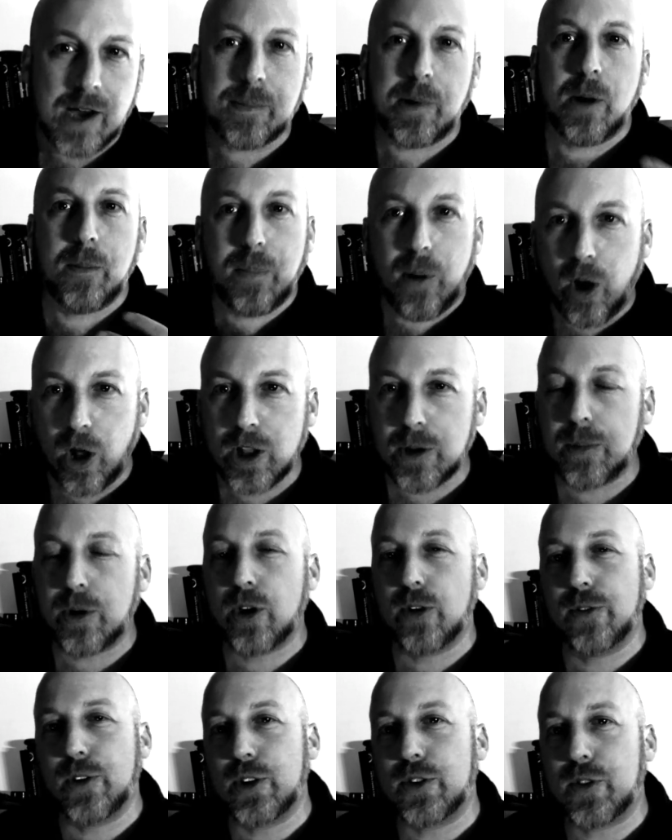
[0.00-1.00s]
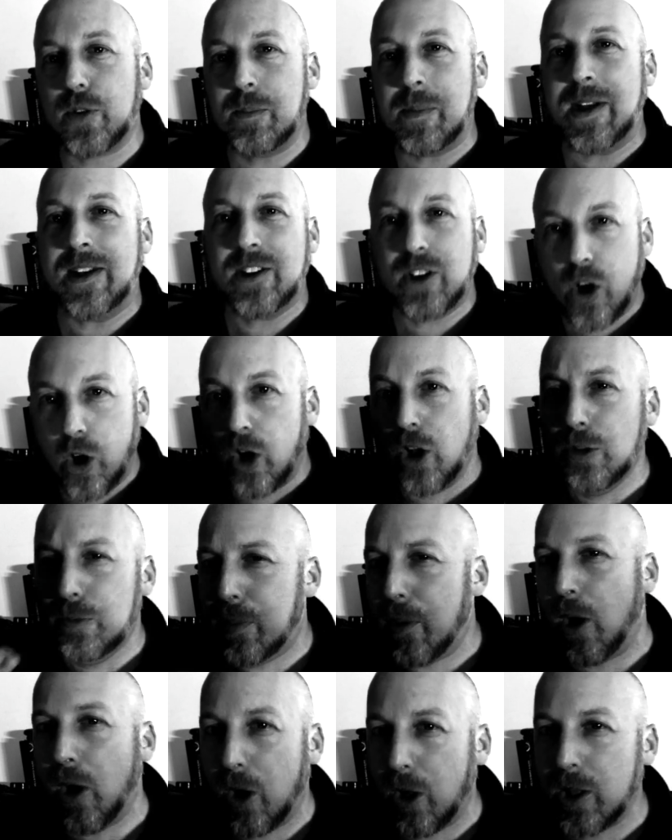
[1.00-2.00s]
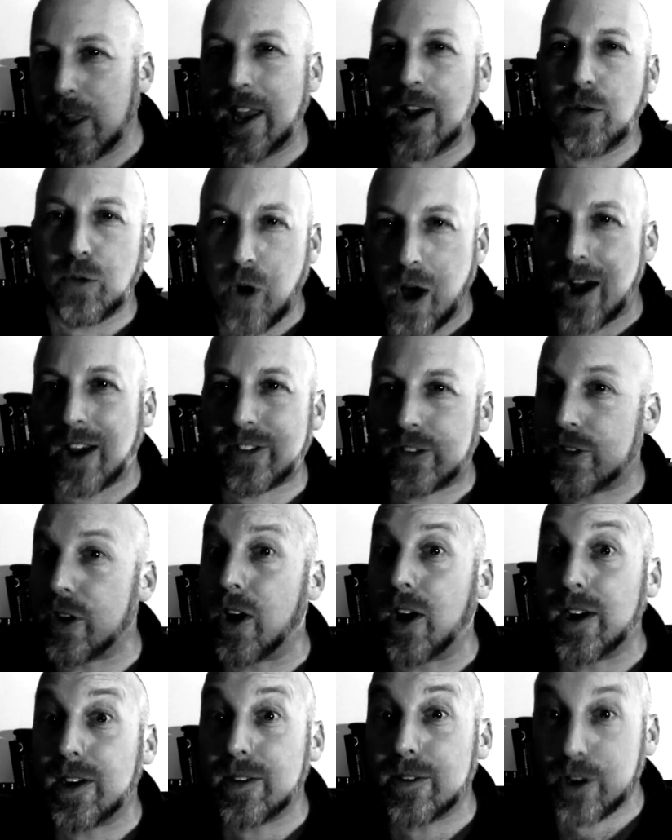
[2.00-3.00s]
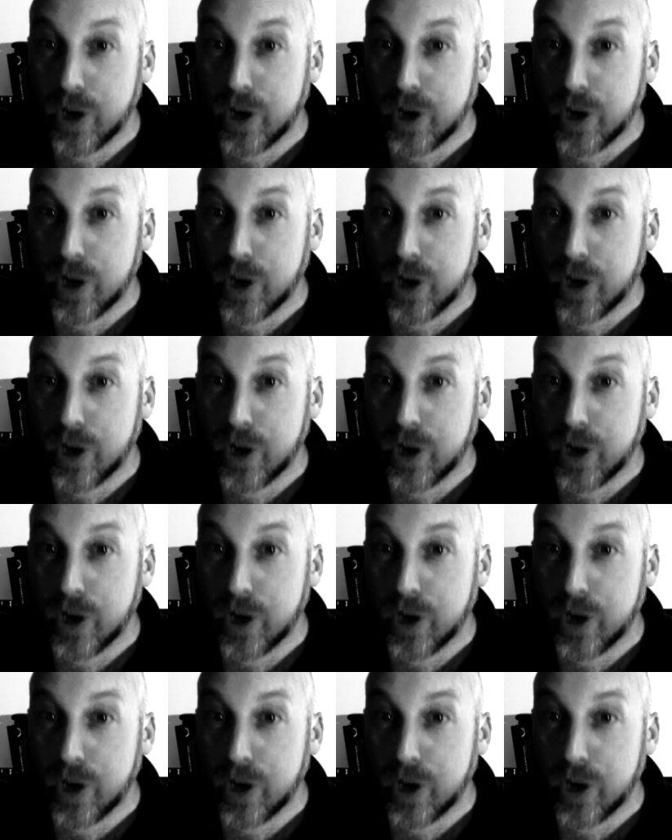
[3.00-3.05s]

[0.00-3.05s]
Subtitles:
about Paul, about A Voice for Men, called Paul a rock star,